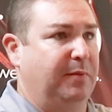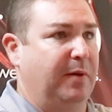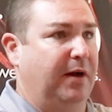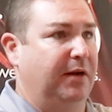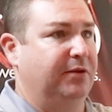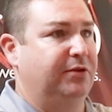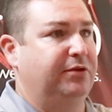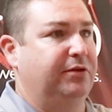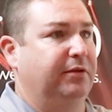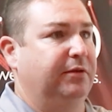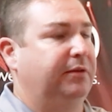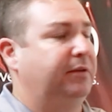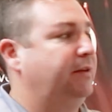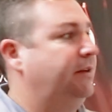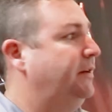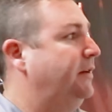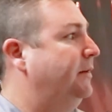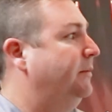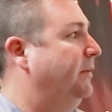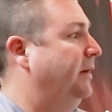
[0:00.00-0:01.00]
posture
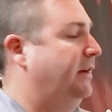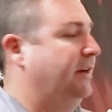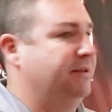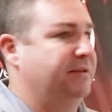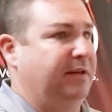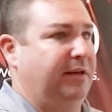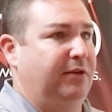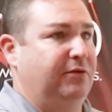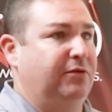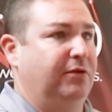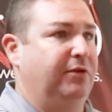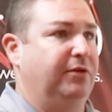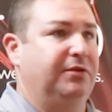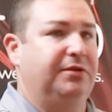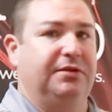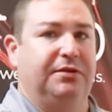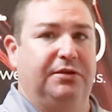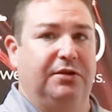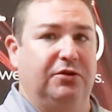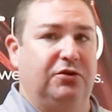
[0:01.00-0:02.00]
because it
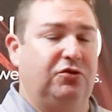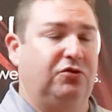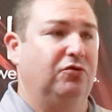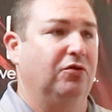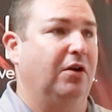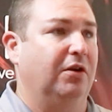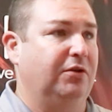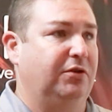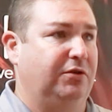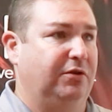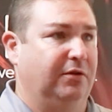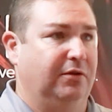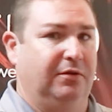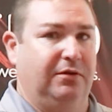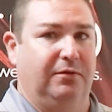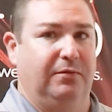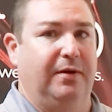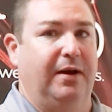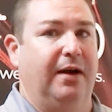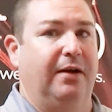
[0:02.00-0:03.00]
introduces the
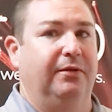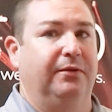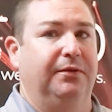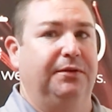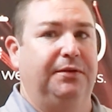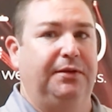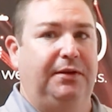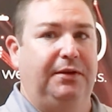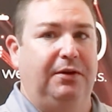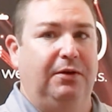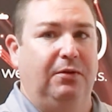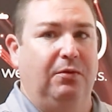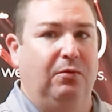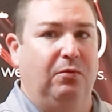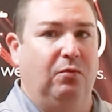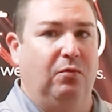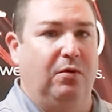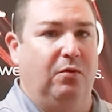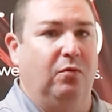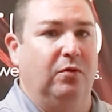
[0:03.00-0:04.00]
structure around
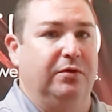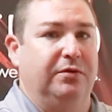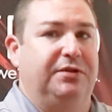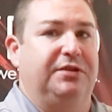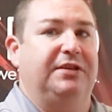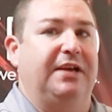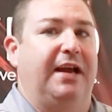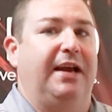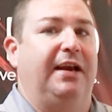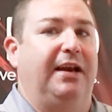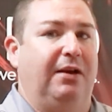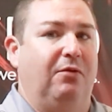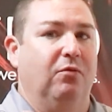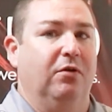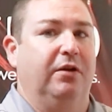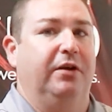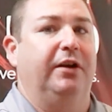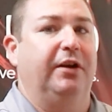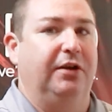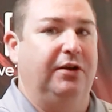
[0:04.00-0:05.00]
what we're saying
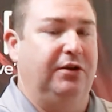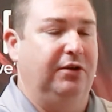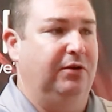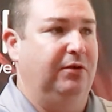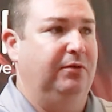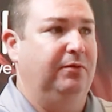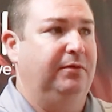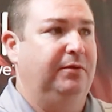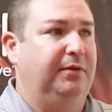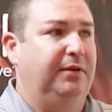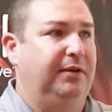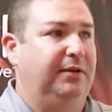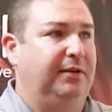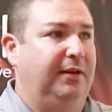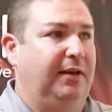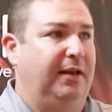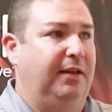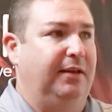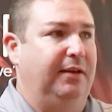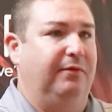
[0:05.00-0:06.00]
we're going to do
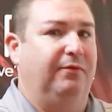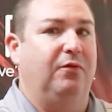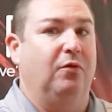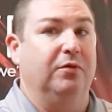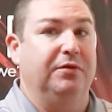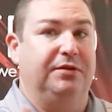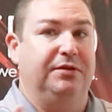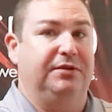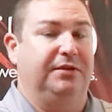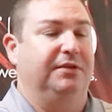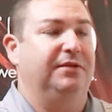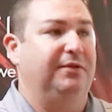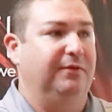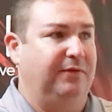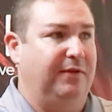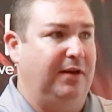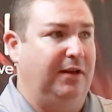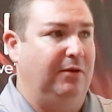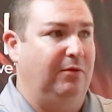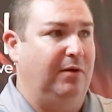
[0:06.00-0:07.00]
and then forces us to
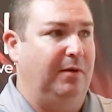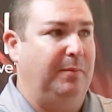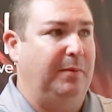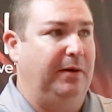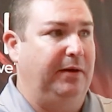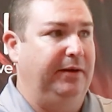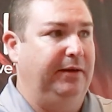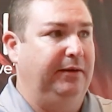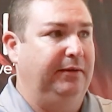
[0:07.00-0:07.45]
follow up on